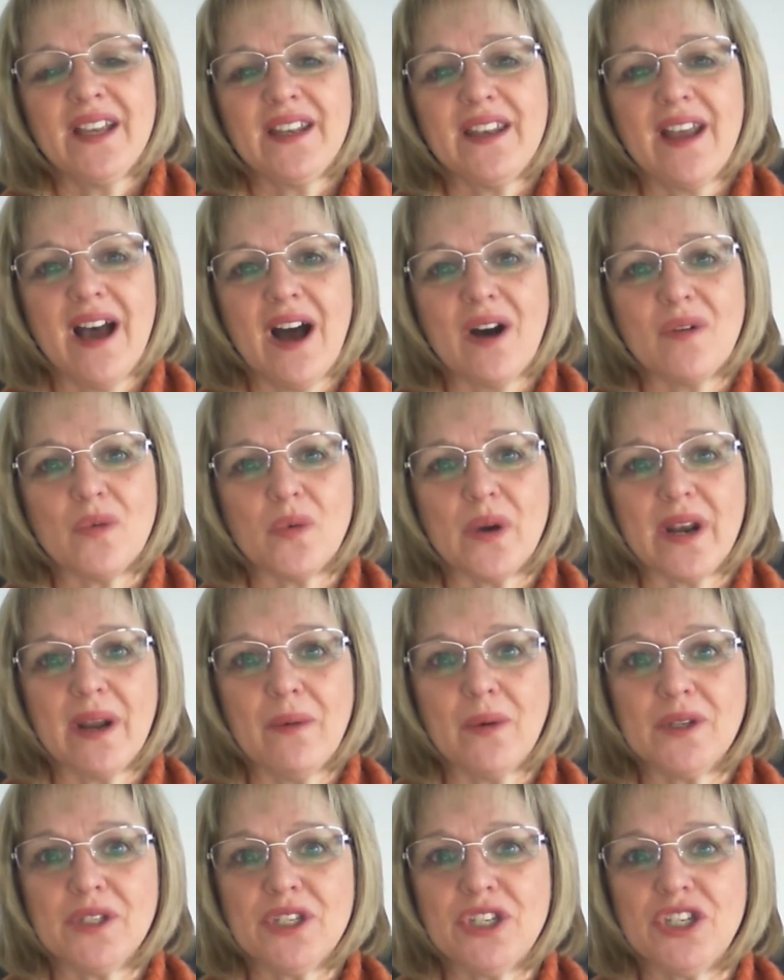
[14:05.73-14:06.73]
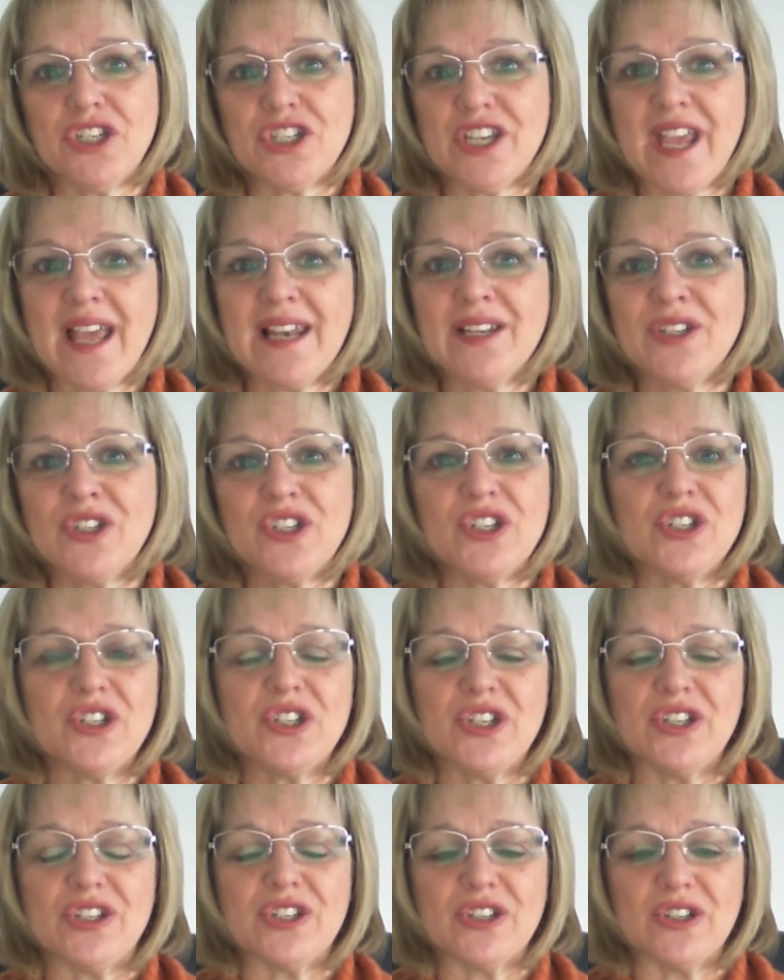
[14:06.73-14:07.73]
Now, what I want to challenge you
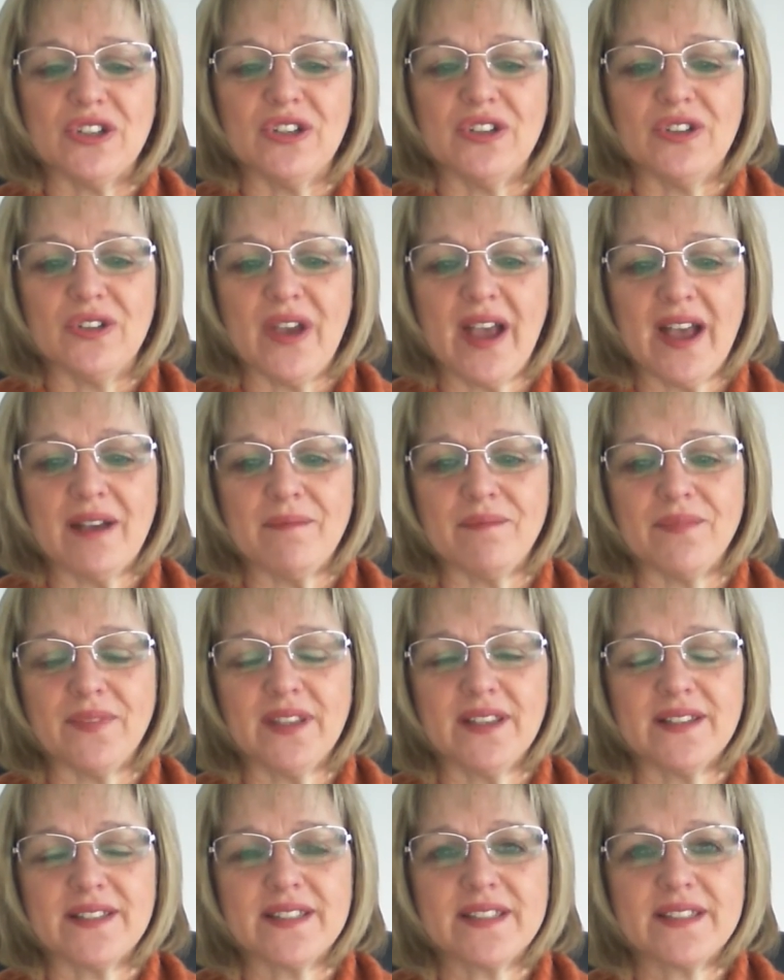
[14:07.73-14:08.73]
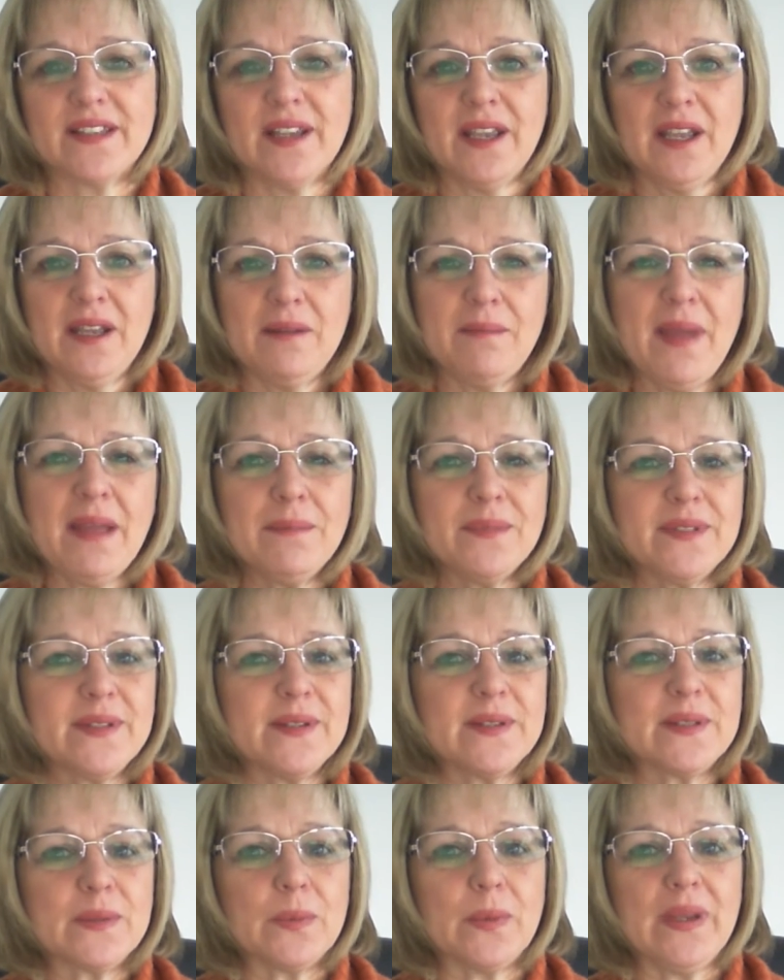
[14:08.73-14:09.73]
to do um, is perhaps
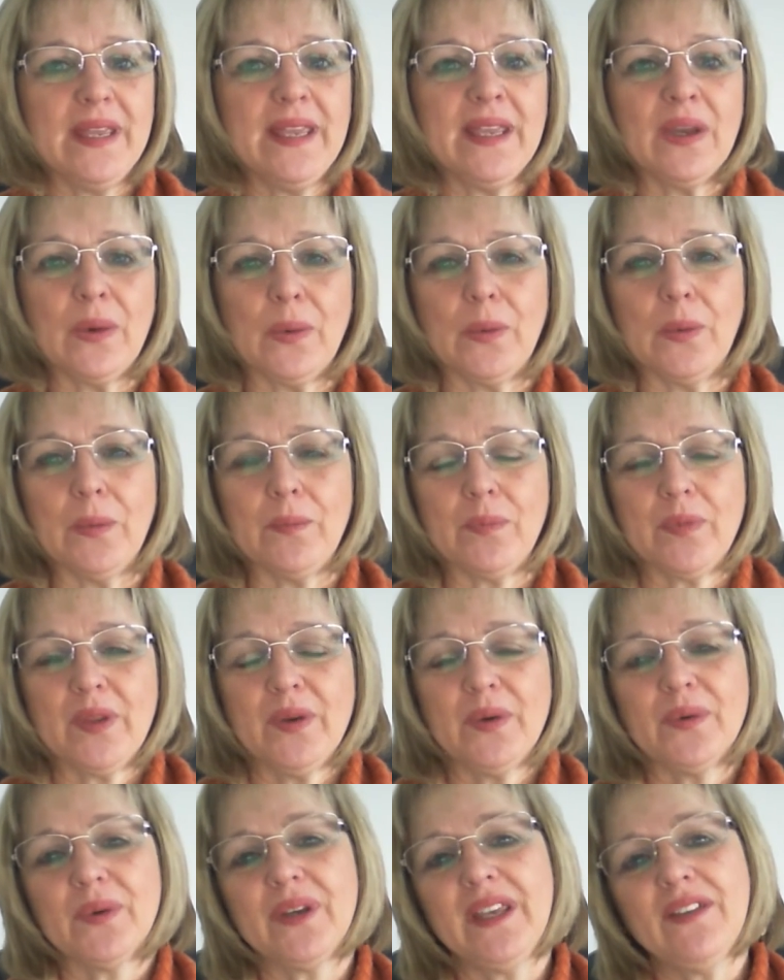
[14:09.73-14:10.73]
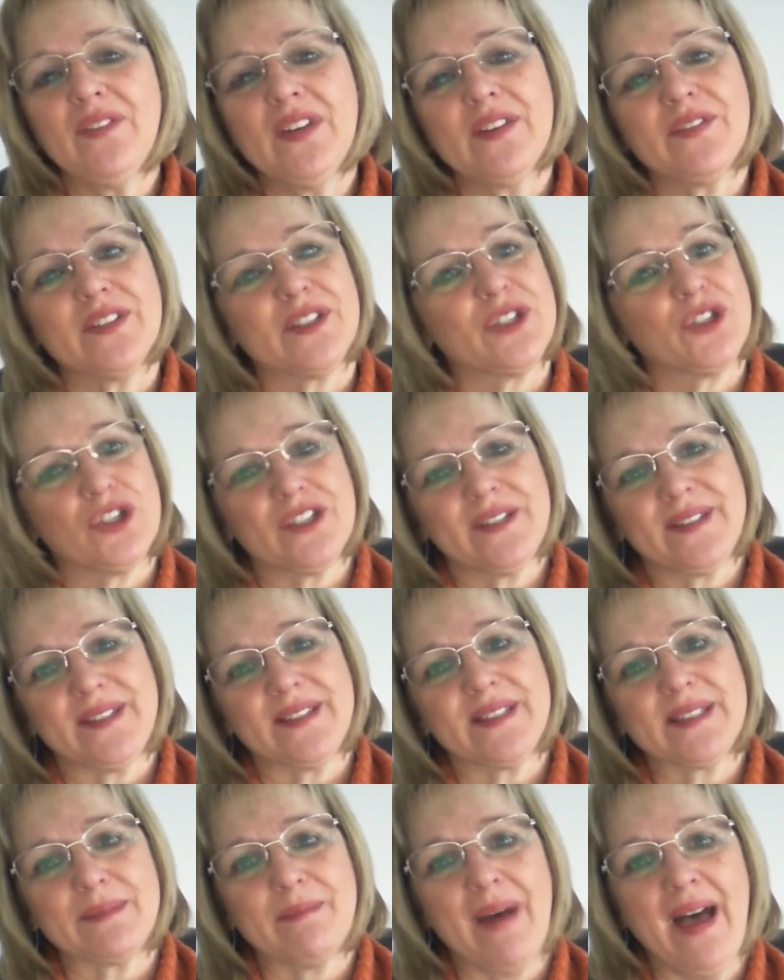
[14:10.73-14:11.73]
this week or, or even if it's just
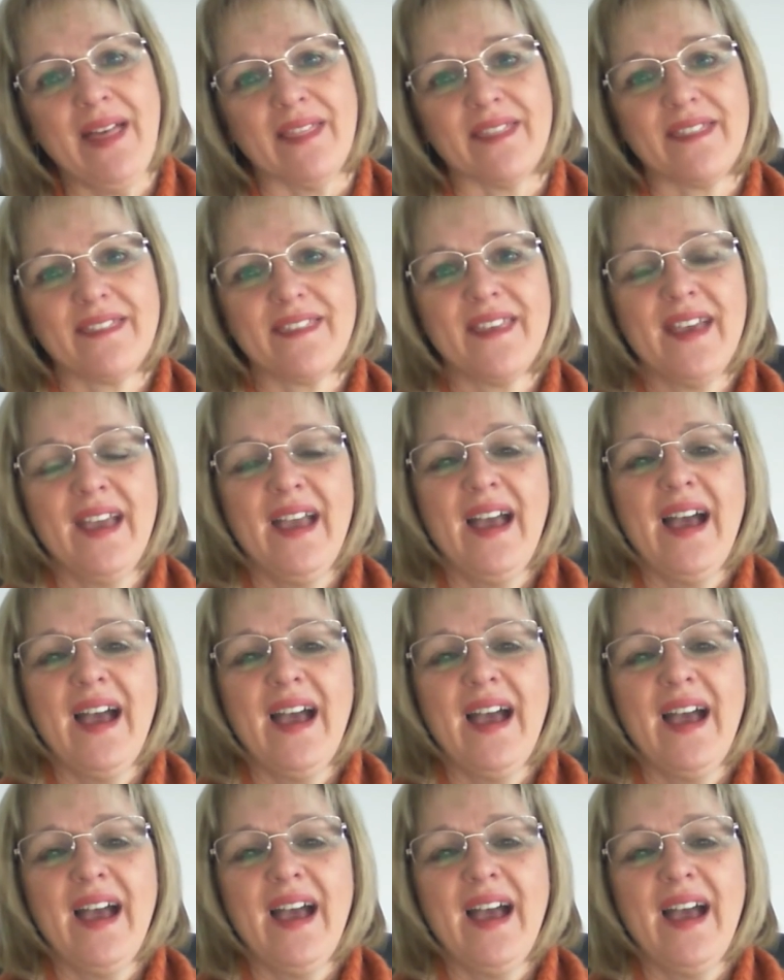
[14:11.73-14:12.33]
this month,